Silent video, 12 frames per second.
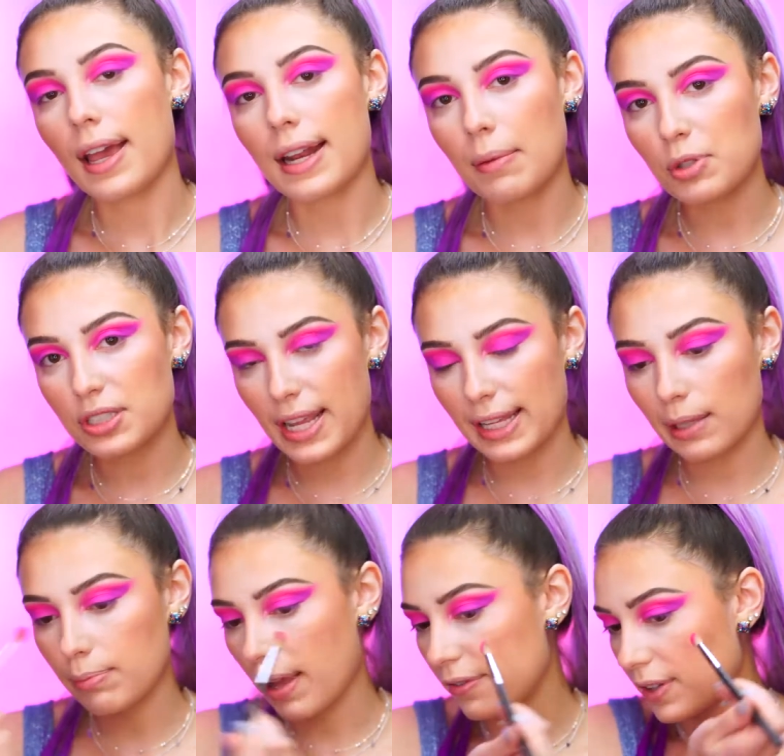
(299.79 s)
And I'm just
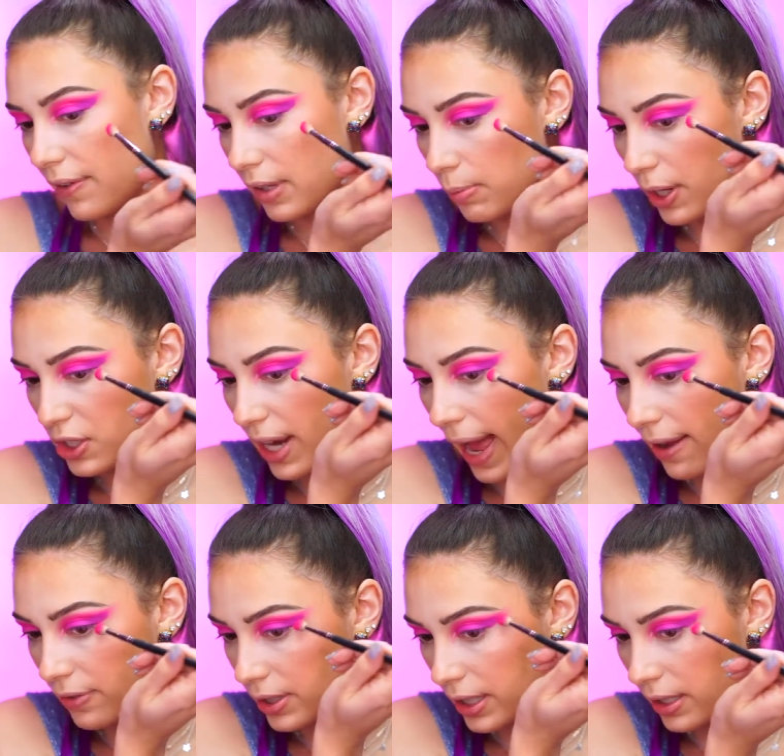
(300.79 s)
taking my fluffy brush
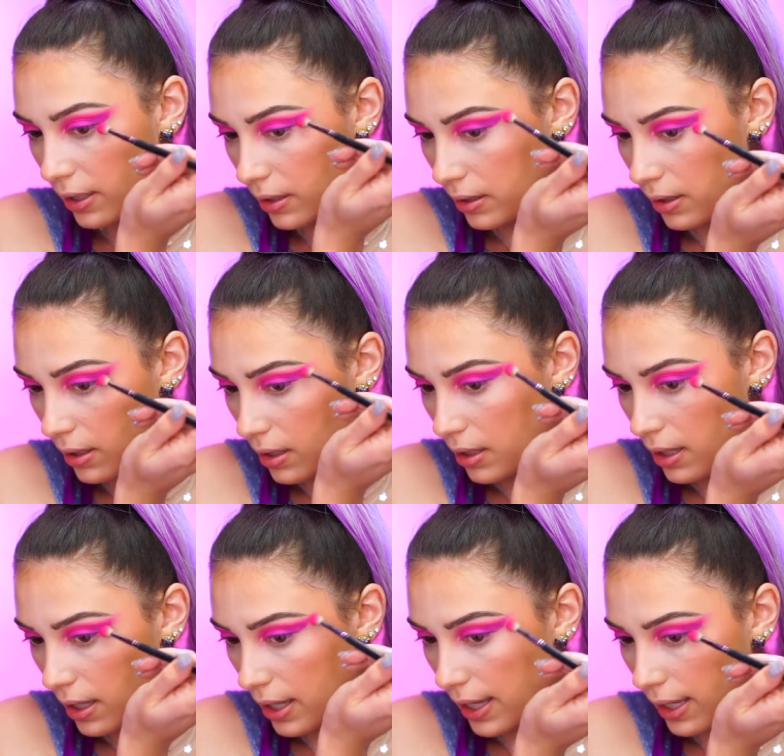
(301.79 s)
after
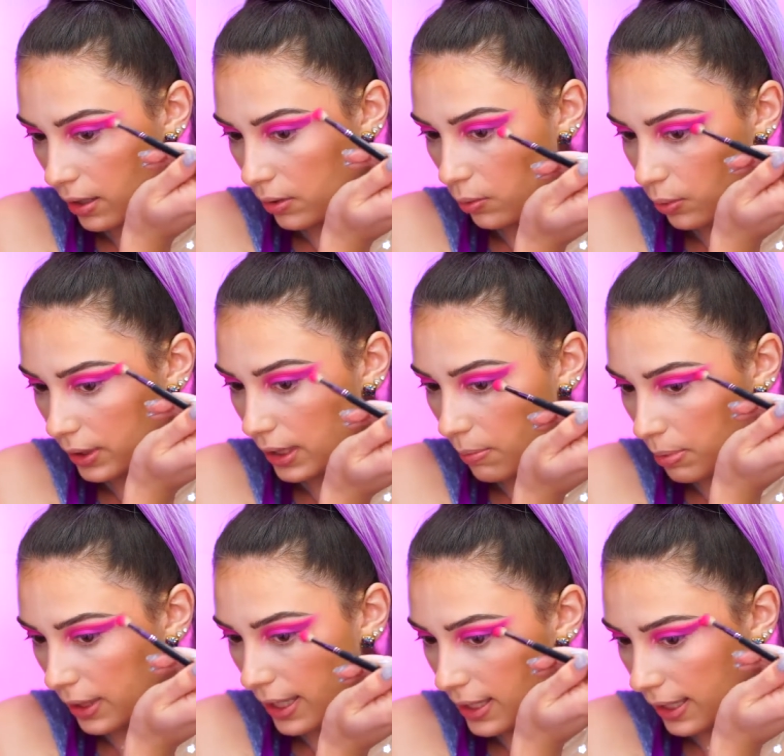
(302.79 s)
and really
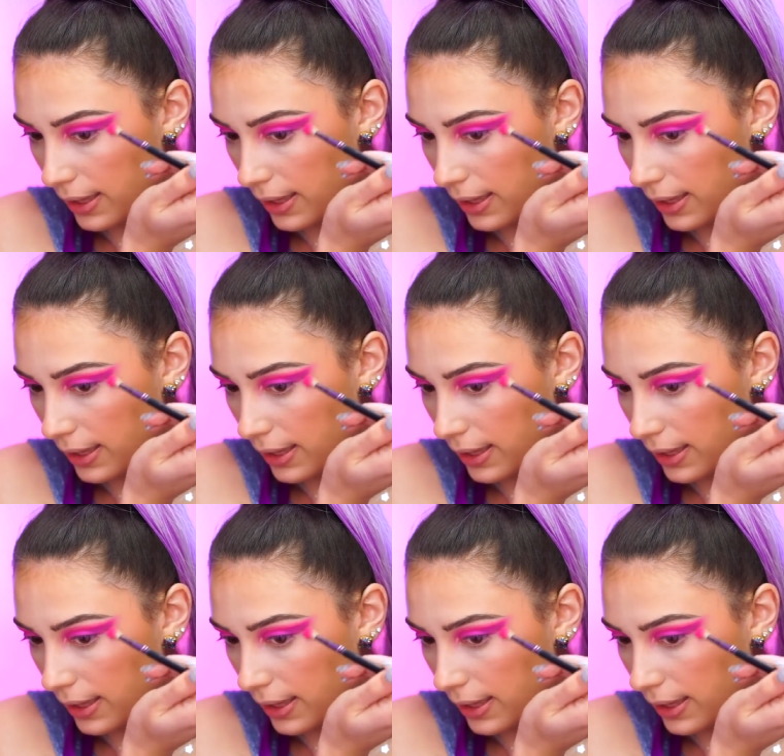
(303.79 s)
blending